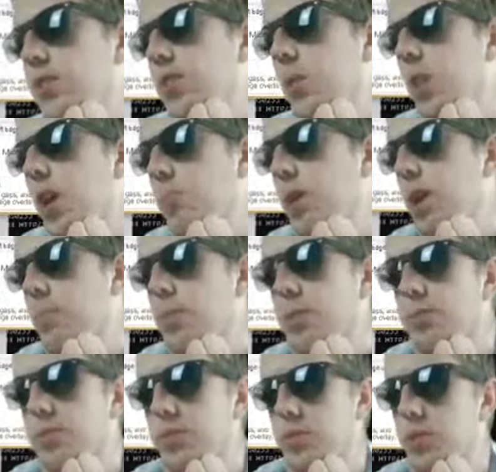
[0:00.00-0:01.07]
UI
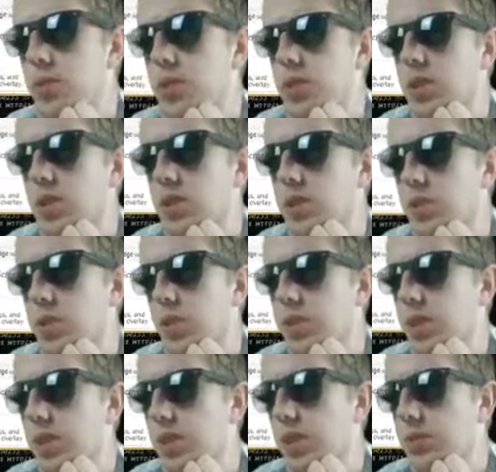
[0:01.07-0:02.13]
pop-up for the
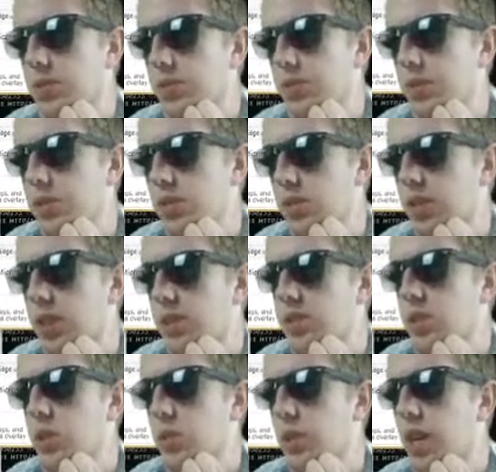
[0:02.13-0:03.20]
trending level feature that
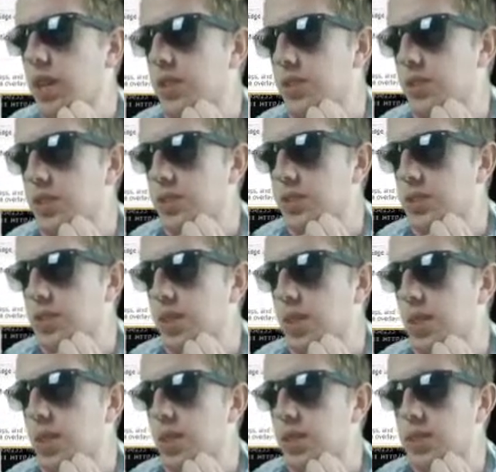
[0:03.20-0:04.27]
showcases
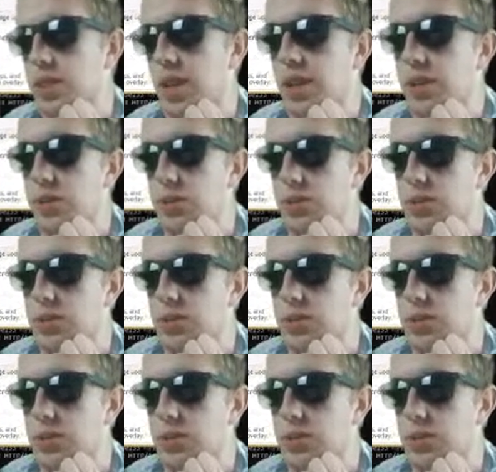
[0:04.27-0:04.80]
the designer's